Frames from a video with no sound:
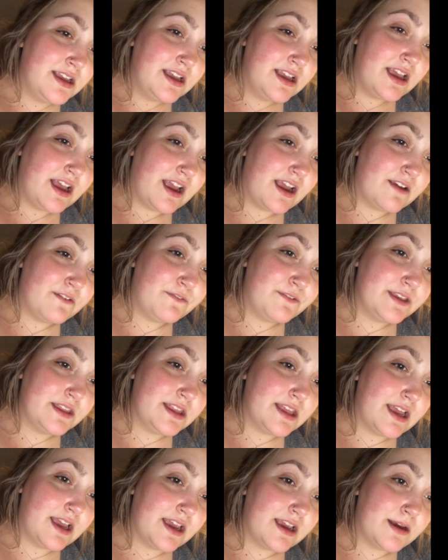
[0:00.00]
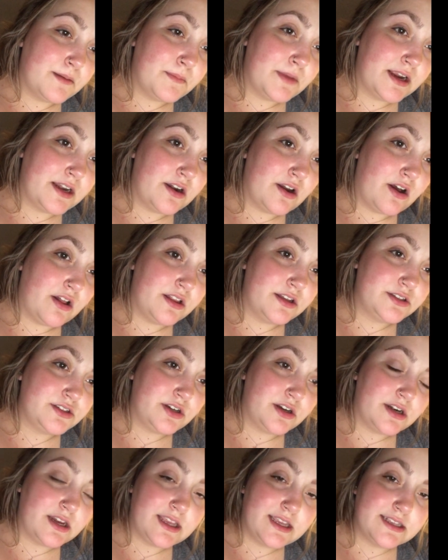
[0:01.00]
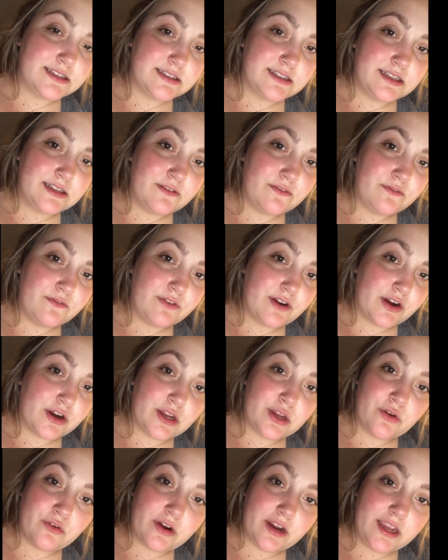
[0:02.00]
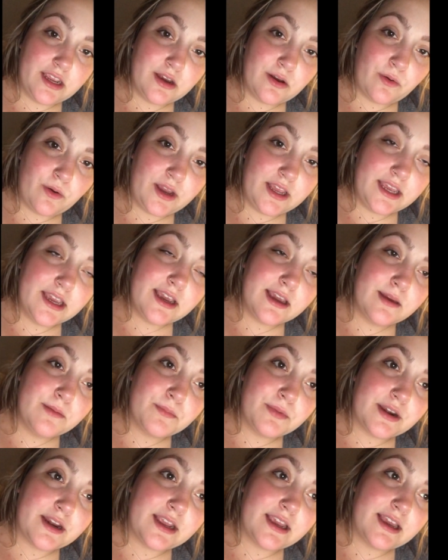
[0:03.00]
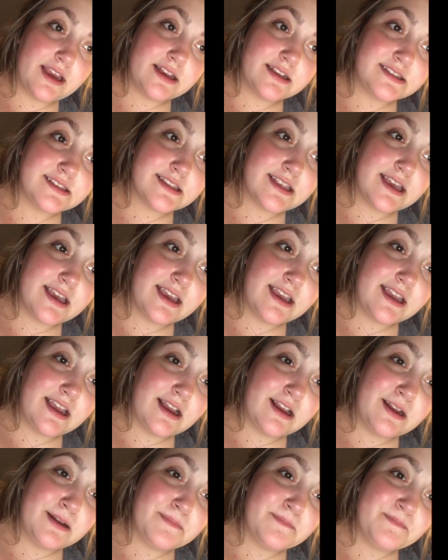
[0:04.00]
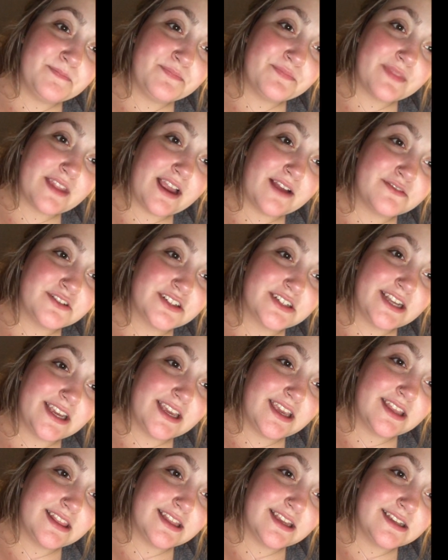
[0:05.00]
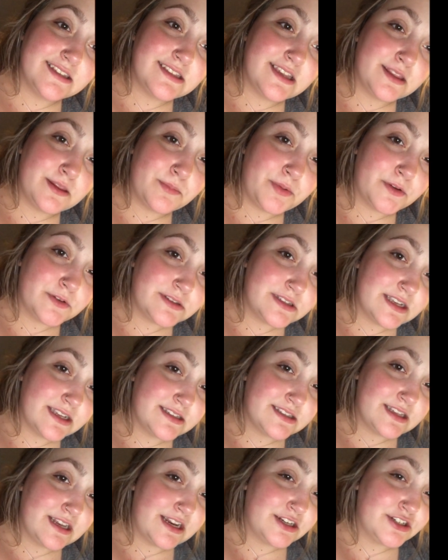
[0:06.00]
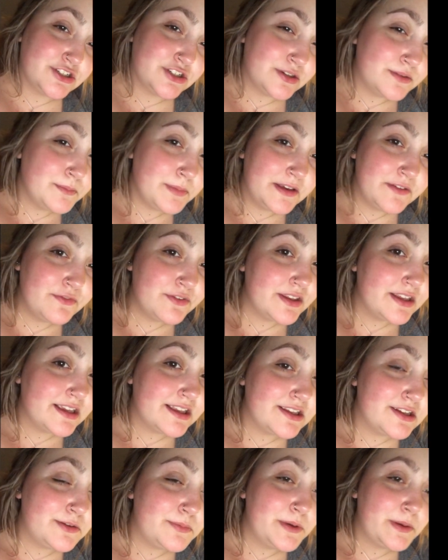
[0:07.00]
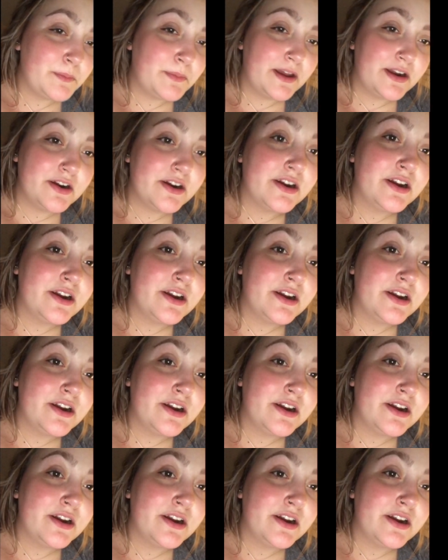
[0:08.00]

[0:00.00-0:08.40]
I feel like my knowledge on it isn't very great quite yet, but I guess that after taking this and the post-test that I should be feeling a little bit better.